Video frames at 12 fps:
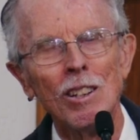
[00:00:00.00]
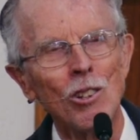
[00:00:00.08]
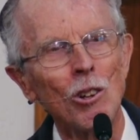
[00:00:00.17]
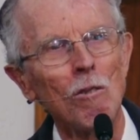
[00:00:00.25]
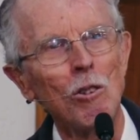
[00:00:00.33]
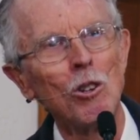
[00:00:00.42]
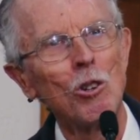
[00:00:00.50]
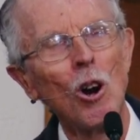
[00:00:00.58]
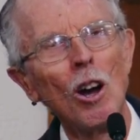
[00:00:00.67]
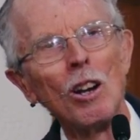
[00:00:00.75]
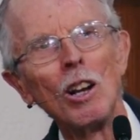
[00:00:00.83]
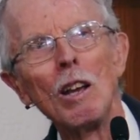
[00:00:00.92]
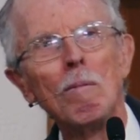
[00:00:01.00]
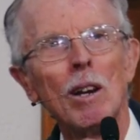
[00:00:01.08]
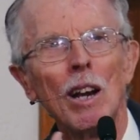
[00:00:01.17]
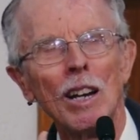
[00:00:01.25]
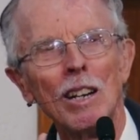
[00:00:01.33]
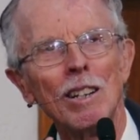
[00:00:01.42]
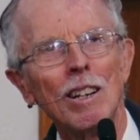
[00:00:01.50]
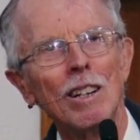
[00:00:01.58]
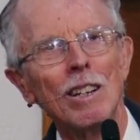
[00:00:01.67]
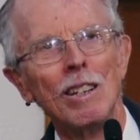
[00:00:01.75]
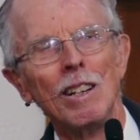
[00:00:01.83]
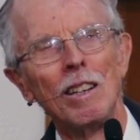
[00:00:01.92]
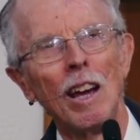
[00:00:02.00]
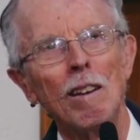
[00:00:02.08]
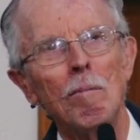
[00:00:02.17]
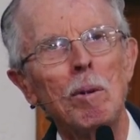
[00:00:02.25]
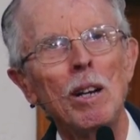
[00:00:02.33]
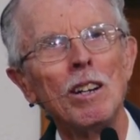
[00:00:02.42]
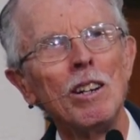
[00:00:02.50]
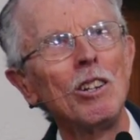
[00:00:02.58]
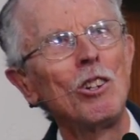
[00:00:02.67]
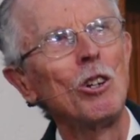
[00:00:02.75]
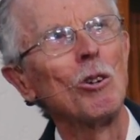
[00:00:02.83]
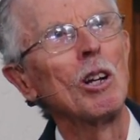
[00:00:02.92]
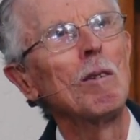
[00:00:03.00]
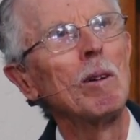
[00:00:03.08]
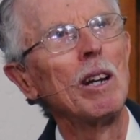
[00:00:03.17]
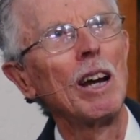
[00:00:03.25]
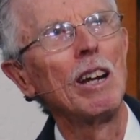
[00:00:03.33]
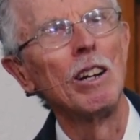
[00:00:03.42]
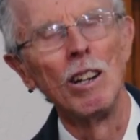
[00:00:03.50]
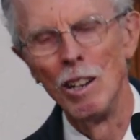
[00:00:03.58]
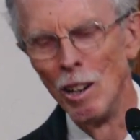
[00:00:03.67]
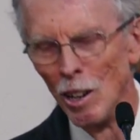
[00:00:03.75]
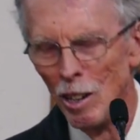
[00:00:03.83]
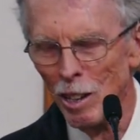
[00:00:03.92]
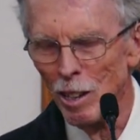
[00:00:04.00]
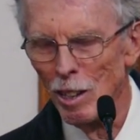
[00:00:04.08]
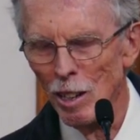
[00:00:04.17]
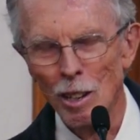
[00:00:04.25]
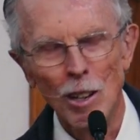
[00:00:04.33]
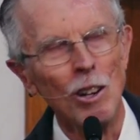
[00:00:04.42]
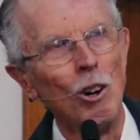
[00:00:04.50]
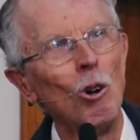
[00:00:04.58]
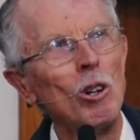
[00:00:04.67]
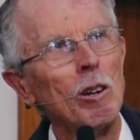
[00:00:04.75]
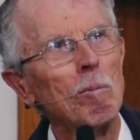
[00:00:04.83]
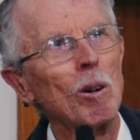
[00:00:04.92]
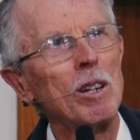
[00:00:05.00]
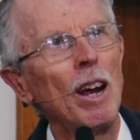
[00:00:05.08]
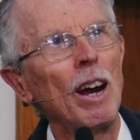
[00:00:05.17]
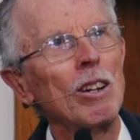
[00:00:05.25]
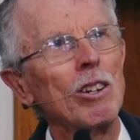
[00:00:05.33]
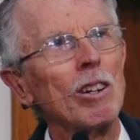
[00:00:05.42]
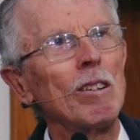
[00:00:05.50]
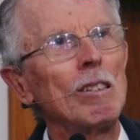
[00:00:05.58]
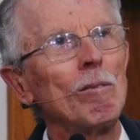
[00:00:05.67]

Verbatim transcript: So if you try to eliminate that bitterness, you eliminate all your protection.